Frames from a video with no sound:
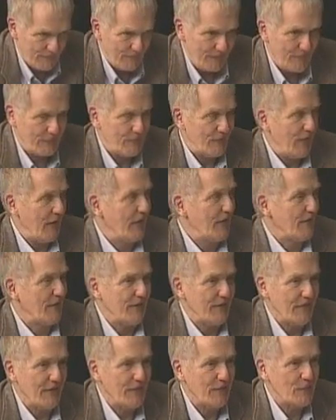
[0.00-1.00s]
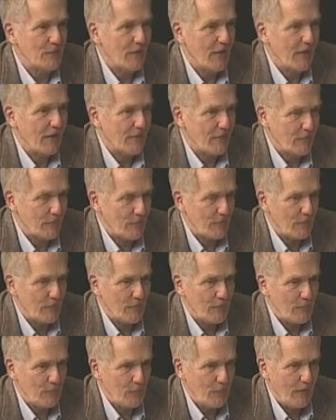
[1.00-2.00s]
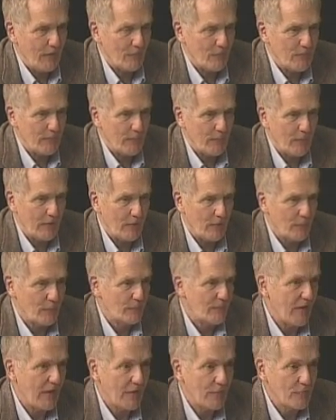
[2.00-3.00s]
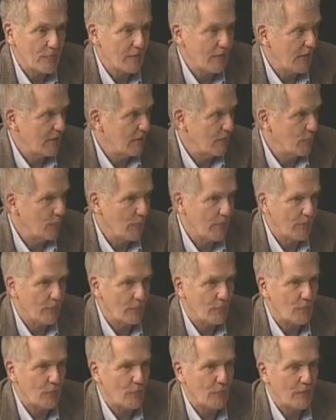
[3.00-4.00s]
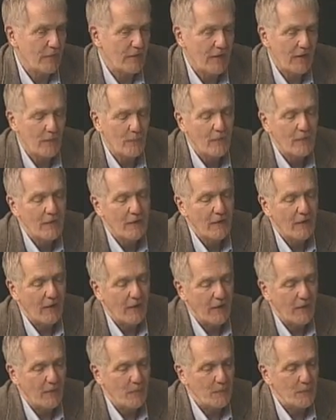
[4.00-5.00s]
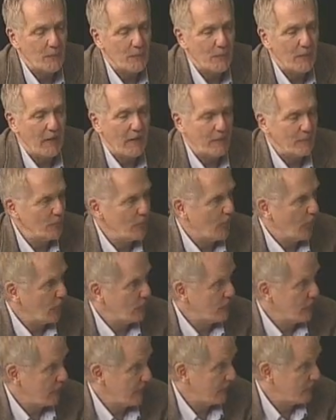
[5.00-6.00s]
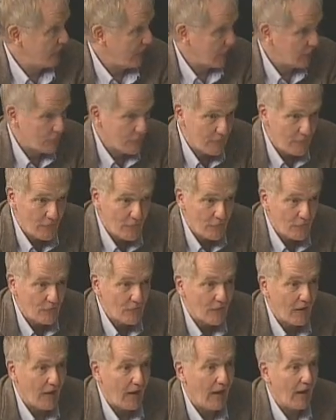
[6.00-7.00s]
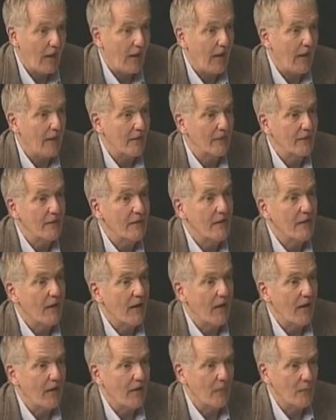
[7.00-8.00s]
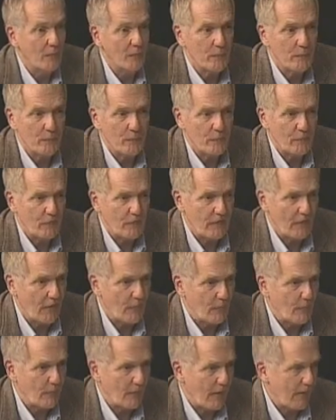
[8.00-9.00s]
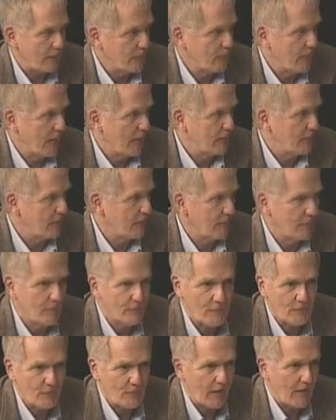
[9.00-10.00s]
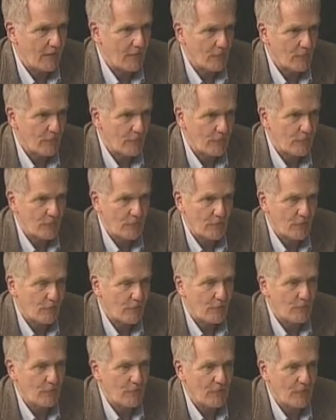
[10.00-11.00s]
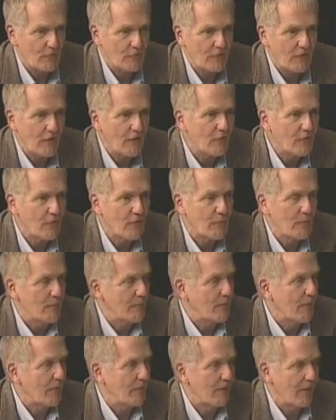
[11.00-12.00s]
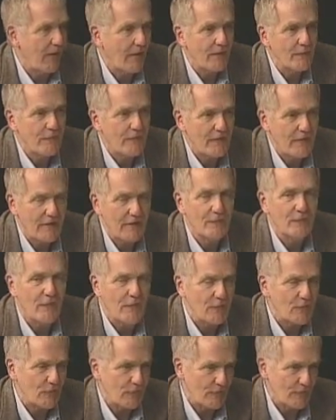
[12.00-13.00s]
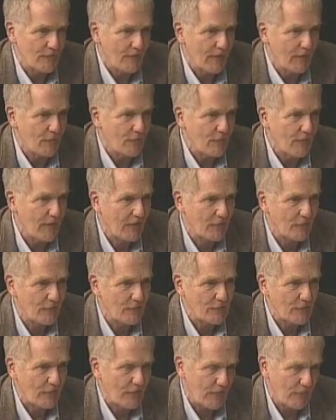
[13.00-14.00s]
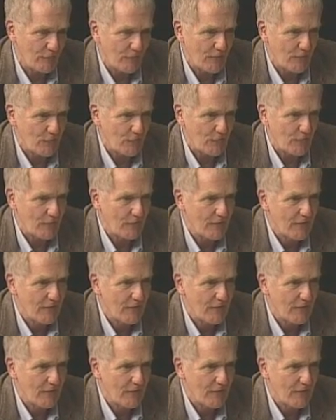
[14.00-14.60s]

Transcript: Exactly. So there you have people that are fascinated with the story now, and you go to conventions and see other like-minded science fiction enthusiasts. Tell us a little bit about life at a convention, at a science fiction convention.